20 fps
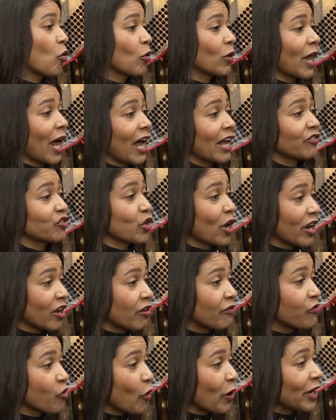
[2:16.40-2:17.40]
Today,
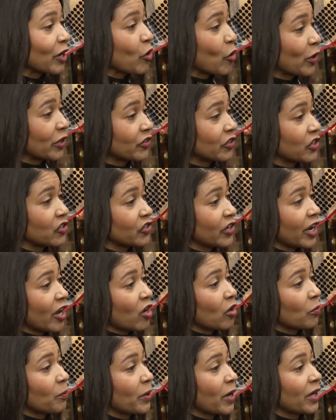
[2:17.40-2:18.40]
San Francisco's
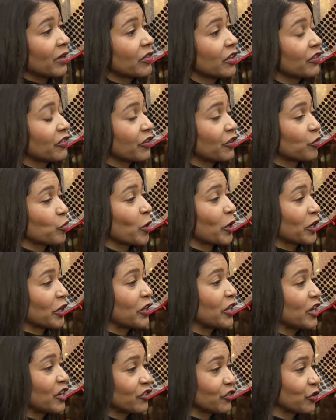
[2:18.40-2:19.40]
acting mayor
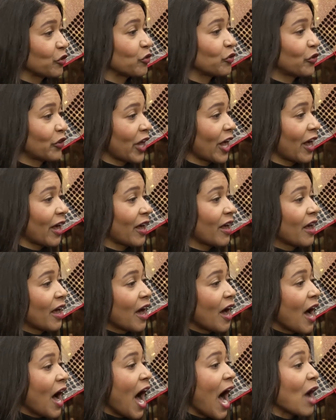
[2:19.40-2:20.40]
echoed that
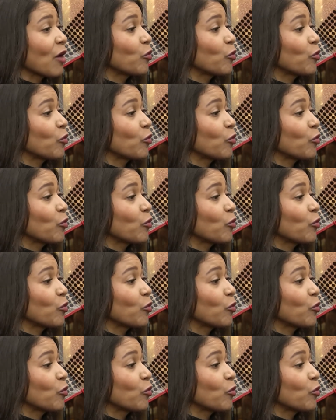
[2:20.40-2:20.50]
sentiment.